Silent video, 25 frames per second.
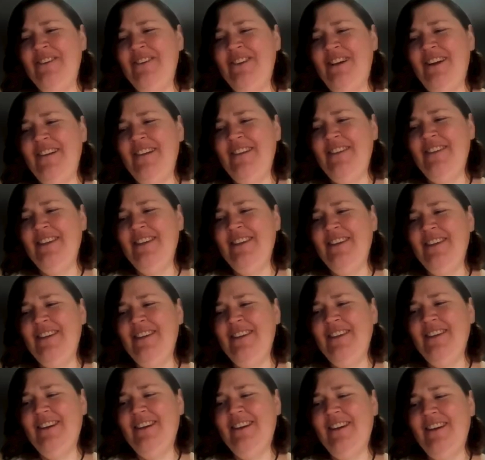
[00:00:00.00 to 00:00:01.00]
I
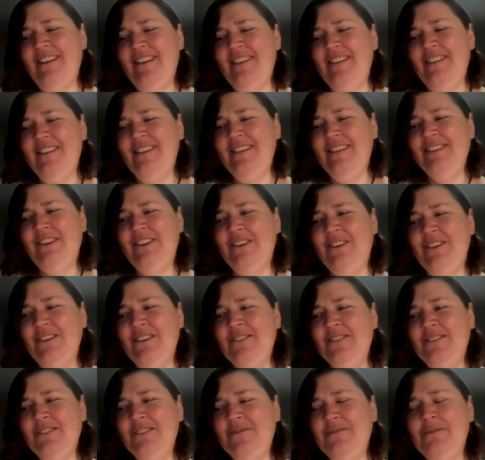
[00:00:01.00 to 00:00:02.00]
think
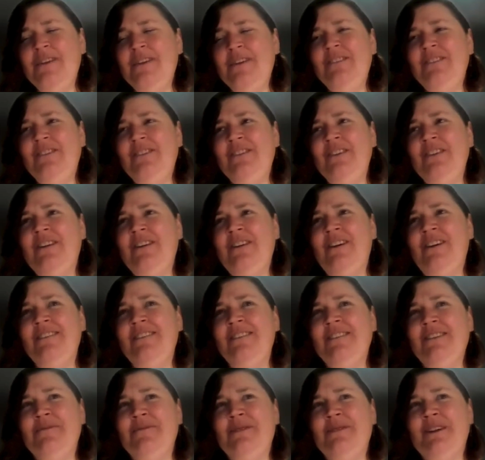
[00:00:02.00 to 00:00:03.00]
this also speaks to
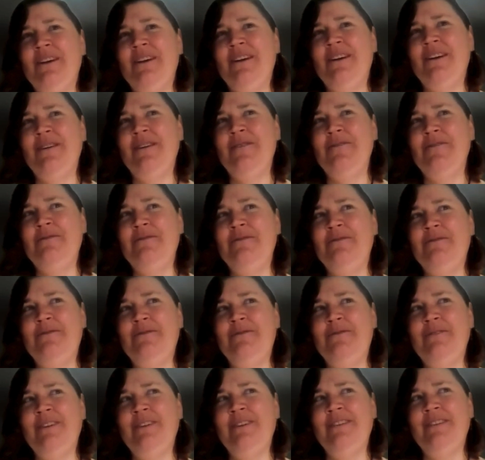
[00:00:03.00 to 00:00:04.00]
the concept
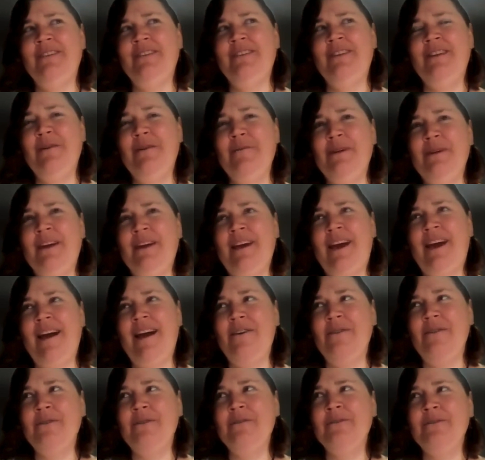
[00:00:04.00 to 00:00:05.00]
of
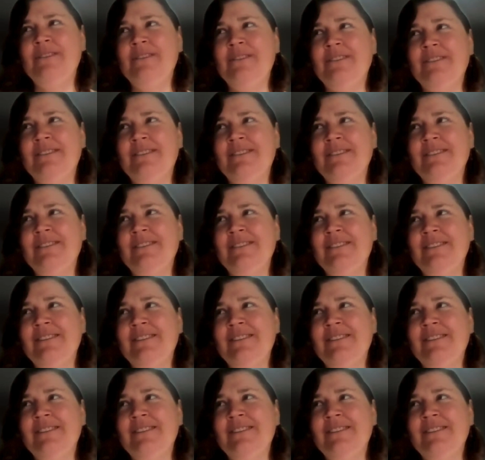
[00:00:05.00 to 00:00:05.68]
numbing out,